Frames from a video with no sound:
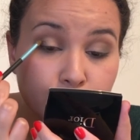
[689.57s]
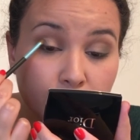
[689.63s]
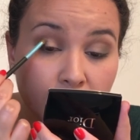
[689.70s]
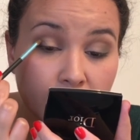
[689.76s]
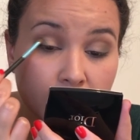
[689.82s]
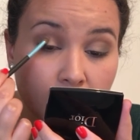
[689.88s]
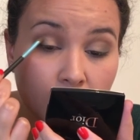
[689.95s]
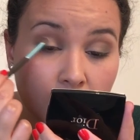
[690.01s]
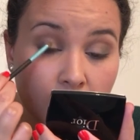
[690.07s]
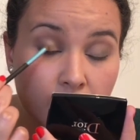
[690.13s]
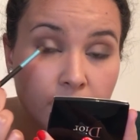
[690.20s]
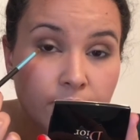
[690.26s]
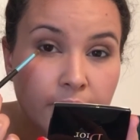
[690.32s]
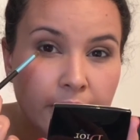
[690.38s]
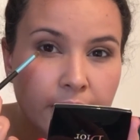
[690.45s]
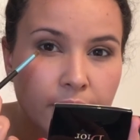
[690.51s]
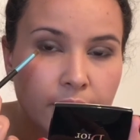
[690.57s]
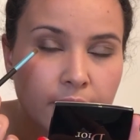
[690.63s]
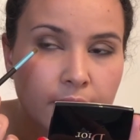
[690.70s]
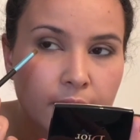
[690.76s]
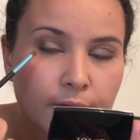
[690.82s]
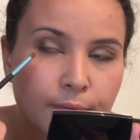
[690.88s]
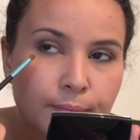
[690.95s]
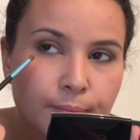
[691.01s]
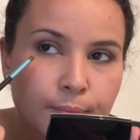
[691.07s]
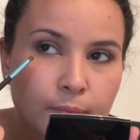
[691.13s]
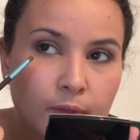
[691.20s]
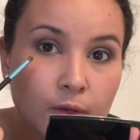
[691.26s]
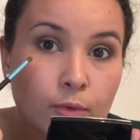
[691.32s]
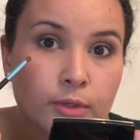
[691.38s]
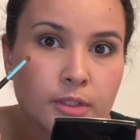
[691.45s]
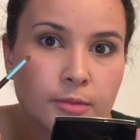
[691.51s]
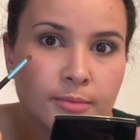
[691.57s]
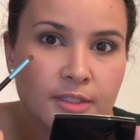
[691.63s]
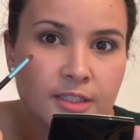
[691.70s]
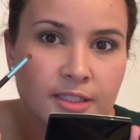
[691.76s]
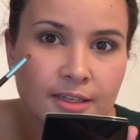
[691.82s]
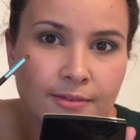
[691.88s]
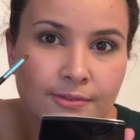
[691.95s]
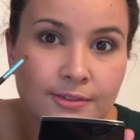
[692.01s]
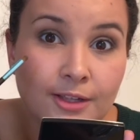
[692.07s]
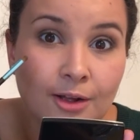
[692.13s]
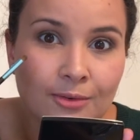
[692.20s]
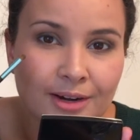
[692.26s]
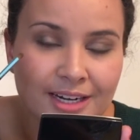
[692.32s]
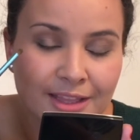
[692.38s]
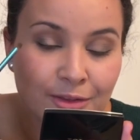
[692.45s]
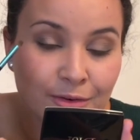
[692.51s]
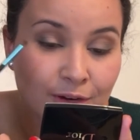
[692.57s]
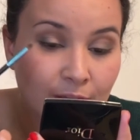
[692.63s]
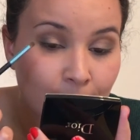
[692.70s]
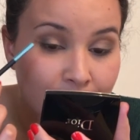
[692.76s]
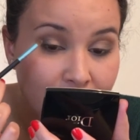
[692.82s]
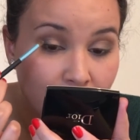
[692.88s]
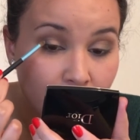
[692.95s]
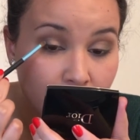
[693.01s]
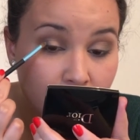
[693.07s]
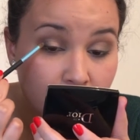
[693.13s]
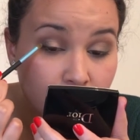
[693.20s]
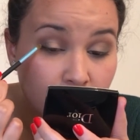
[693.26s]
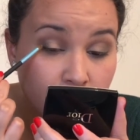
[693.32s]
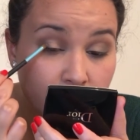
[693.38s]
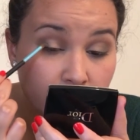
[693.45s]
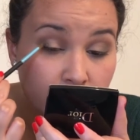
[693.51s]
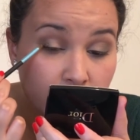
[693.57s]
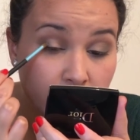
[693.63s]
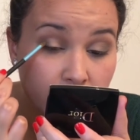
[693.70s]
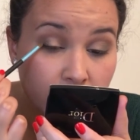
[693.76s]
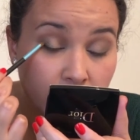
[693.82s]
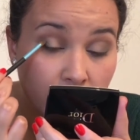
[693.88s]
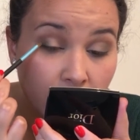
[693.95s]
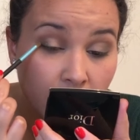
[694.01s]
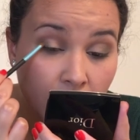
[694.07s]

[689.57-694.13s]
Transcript: like a lot of like the Christmas gifts already. They're coming out, seems a bit early.